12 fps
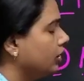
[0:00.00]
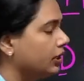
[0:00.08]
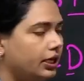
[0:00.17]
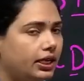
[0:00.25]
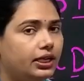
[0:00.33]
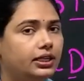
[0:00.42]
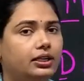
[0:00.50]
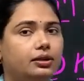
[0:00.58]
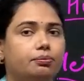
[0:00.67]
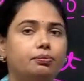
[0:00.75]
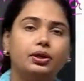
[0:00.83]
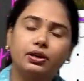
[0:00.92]
In
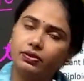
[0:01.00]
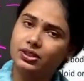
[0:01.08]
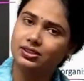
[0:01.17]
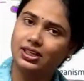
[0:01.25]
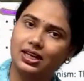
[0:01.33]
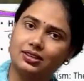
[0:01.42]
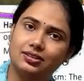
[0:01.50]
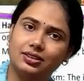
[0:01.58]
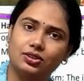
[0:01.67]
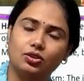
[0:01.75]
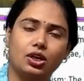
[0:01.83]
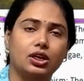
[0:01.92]
previous classes
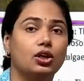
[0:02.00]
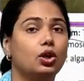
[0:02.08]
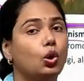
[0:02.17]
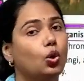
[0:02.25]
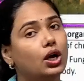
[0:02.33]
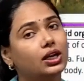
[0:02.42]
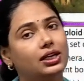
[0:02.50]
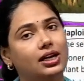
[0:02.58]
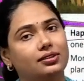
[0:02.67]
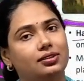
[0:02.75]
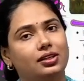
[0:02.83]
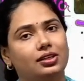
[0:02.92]
or in lower
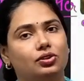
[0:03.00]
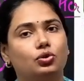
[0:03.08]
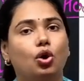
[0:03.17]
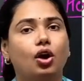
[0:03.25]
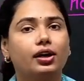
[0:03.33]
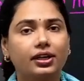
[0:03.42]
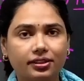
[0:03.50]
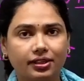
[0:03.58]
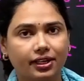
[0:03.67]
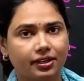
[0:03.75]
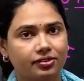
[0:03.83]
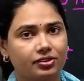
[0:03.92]
classes, you already
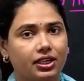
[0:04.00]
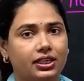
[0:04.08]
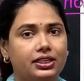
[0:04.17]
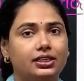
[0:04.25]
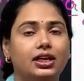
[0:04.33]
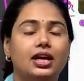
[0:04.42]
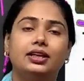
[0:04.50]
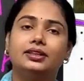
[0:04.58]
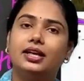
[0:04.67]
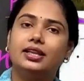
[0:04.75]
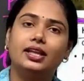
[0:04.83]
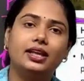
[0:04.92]
studied
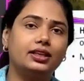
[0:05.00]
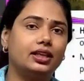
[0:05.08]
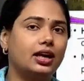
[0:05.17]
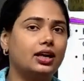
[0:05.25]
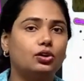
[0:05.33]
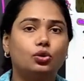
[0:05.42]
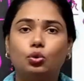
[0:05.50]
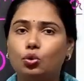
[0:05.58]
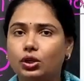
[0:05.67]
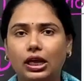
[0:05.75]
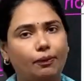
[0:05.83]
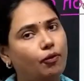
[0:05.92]
that there are two
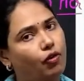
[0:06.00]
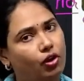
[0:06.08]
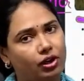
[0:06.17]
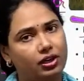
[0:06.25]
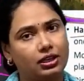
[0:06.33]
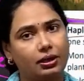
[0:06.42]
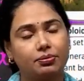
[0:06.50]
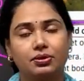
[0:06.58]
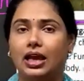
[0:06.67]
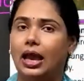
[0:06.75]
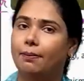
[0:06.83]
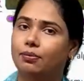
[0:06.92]
types of organisms,
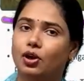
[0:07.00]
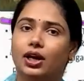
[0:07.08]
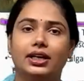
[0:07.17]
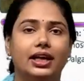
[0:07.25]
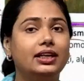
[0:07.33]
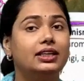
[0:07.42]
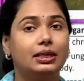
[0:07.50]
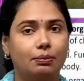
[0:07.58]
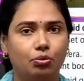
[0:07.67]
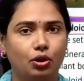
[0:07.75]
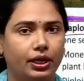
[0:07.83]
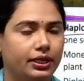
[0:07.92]
haploid and
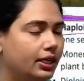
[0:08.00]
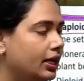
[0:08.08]
diploid.